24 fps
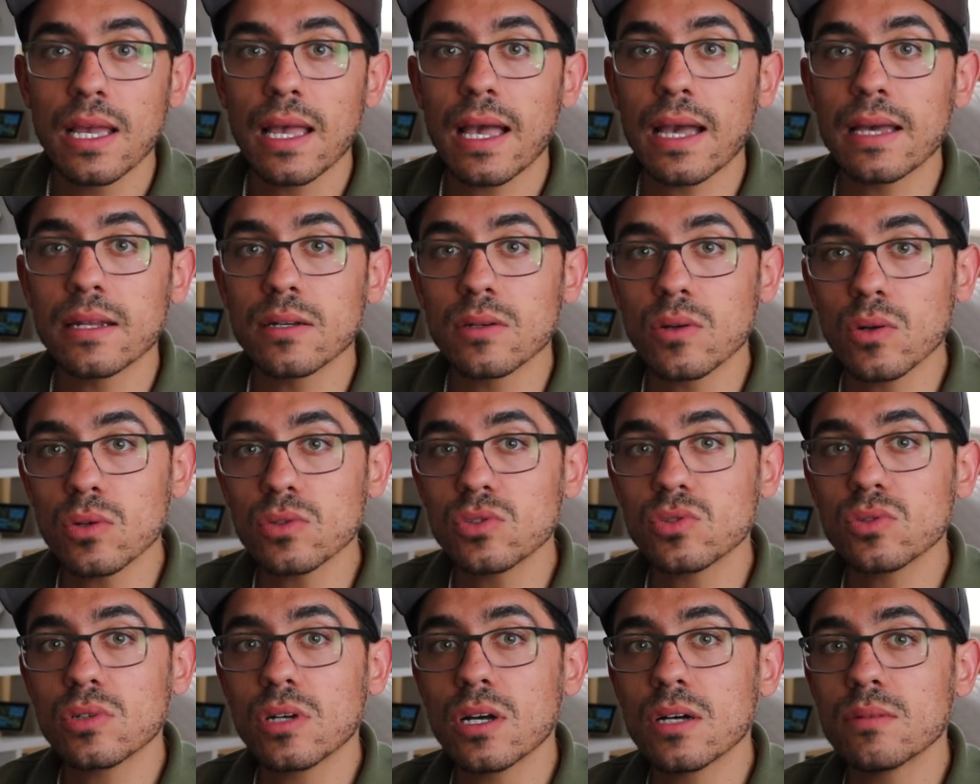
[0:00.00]
And it
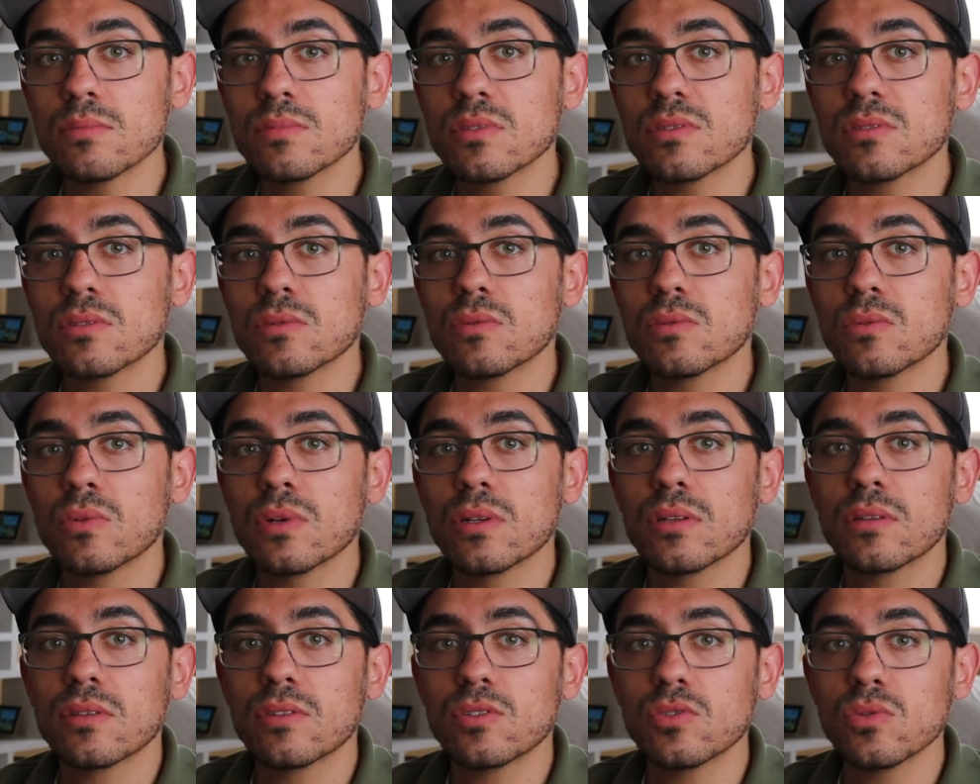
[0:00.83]
also comes
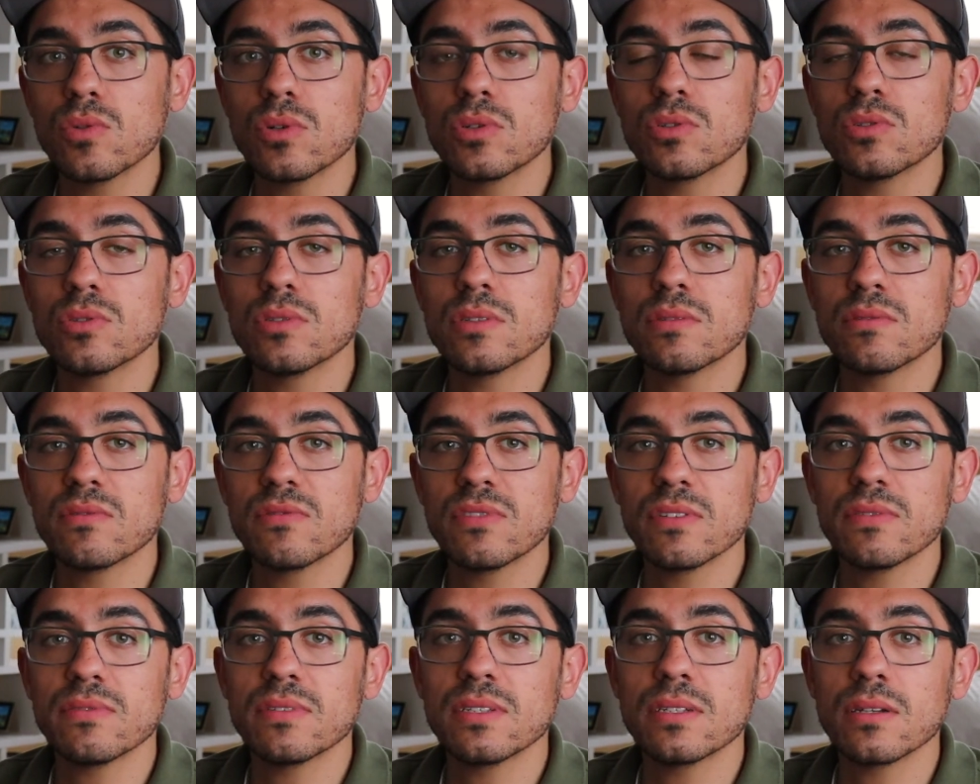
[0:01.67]
with
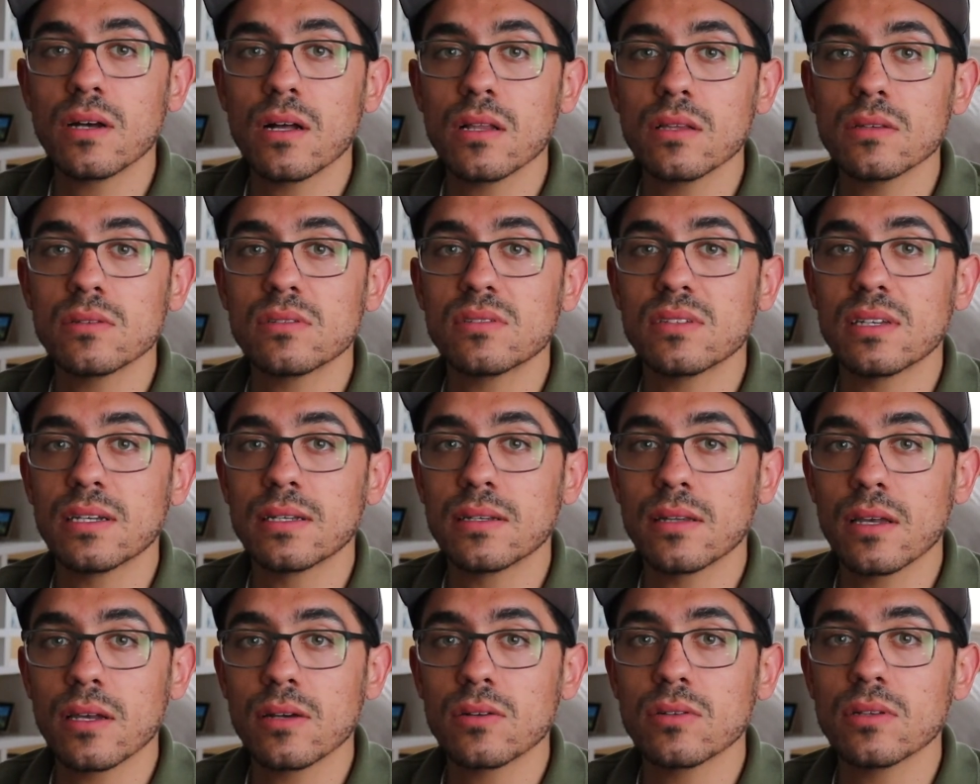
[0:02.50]
$250
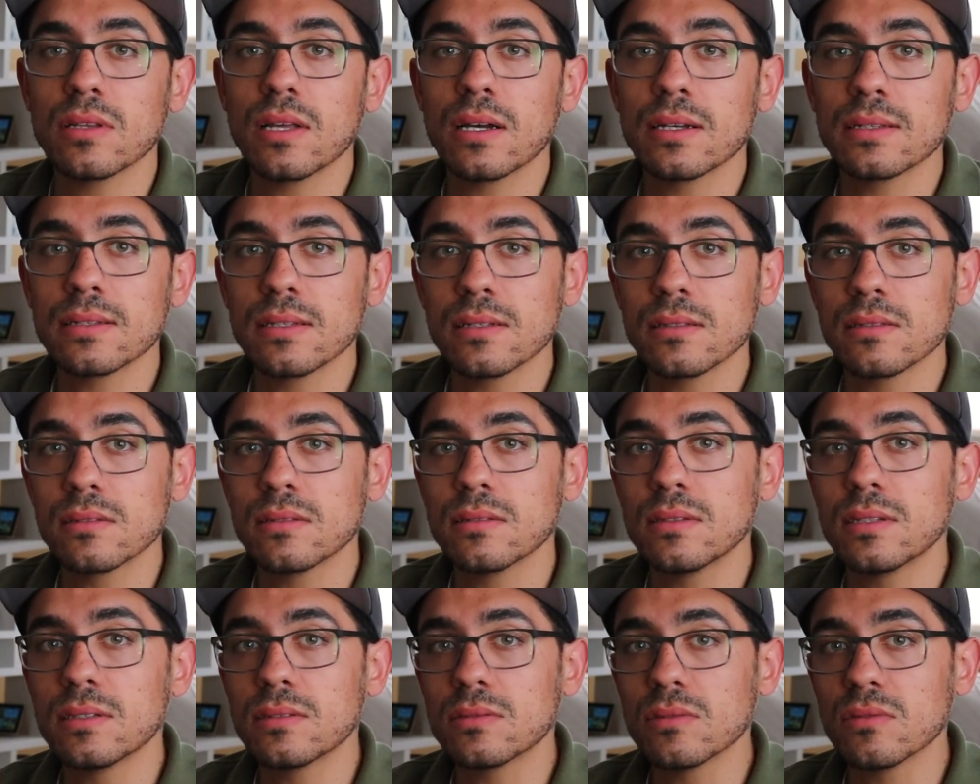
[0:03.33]
in airline
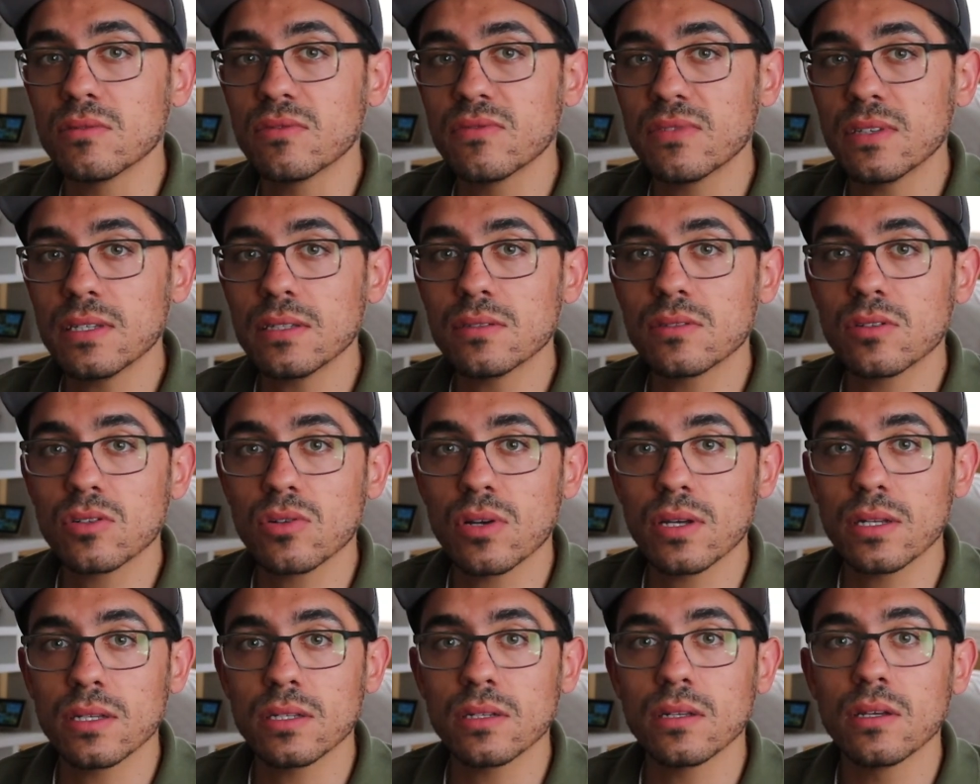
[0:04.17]
incidental fees
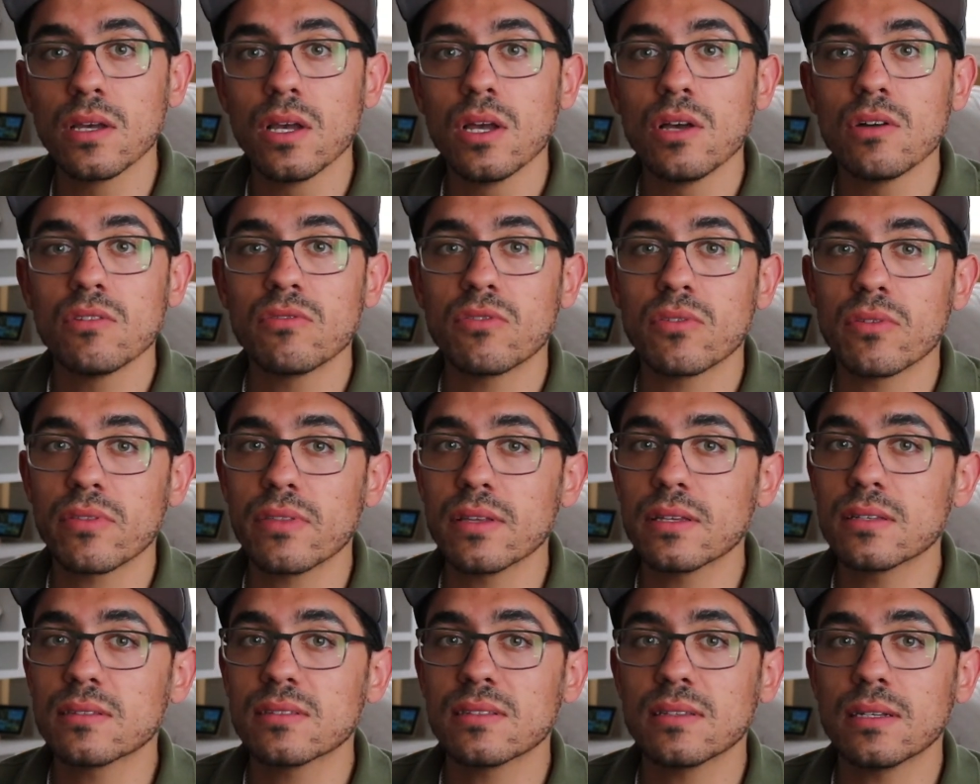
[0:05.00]
credit for
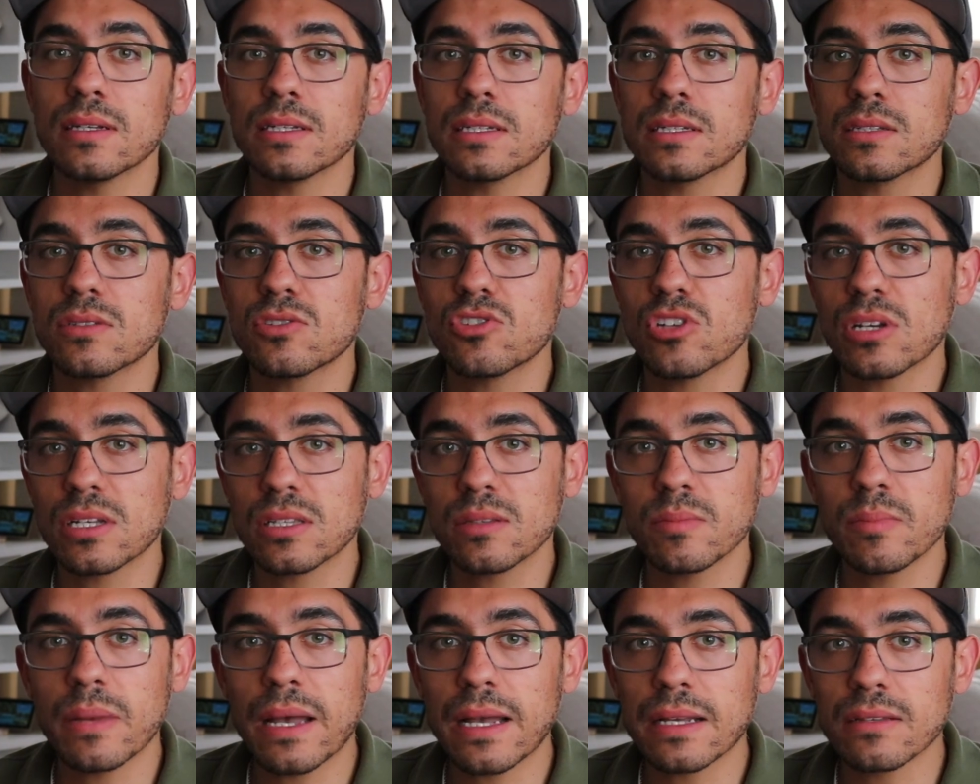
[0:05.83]
things like
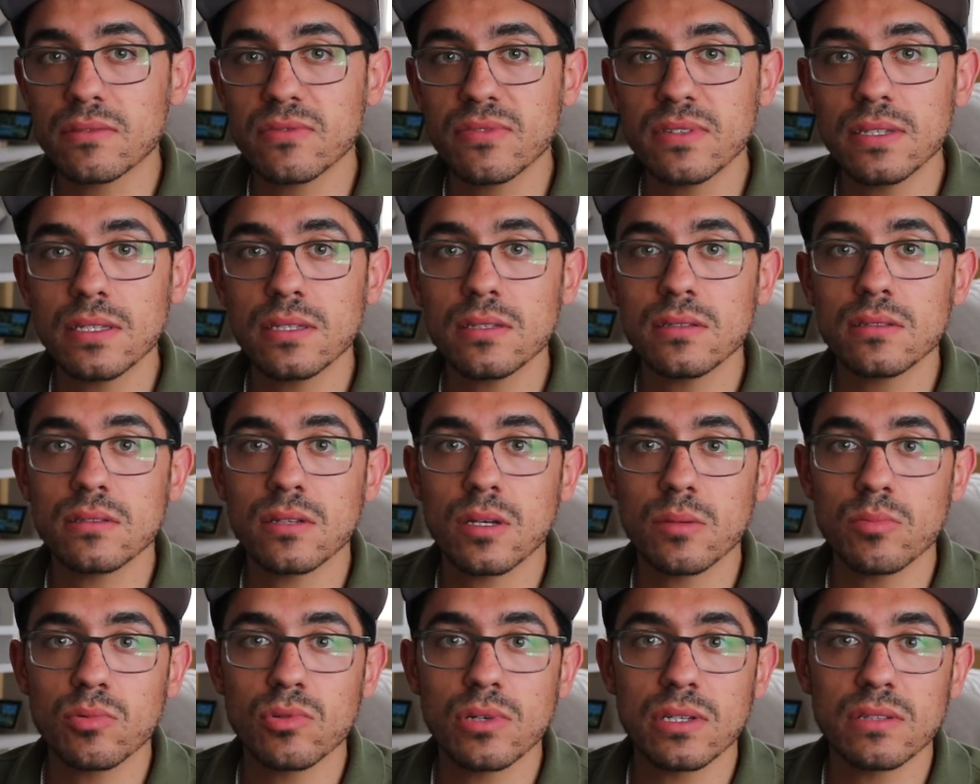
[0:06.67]
checked bag fees,
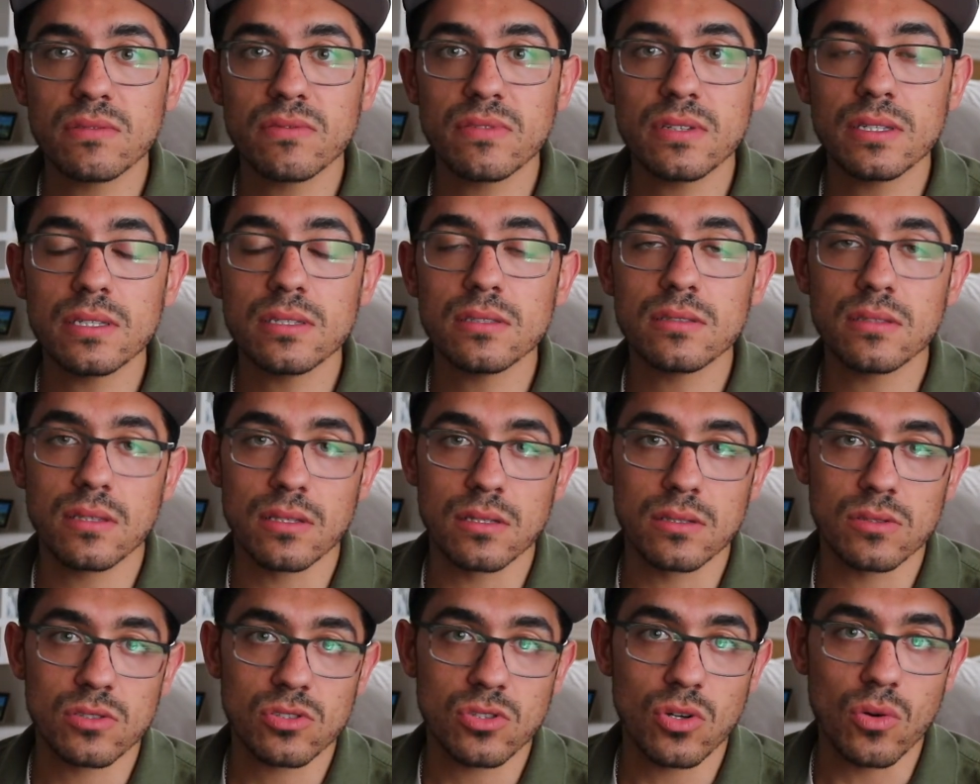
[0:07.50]
upgrade fees,
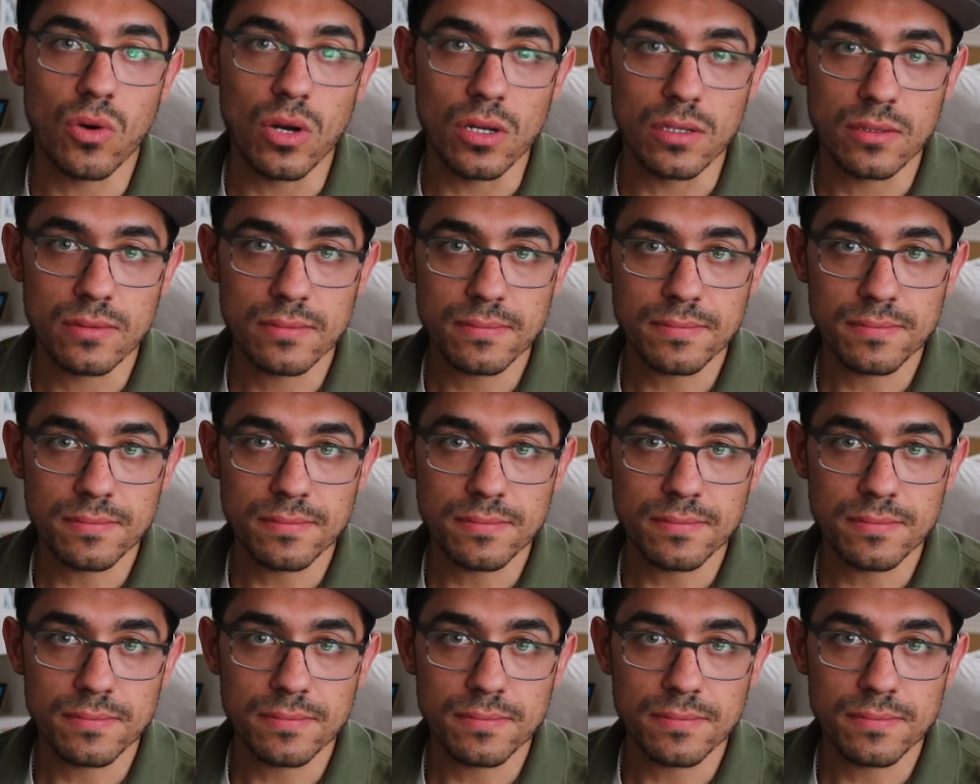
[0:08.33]
and so on.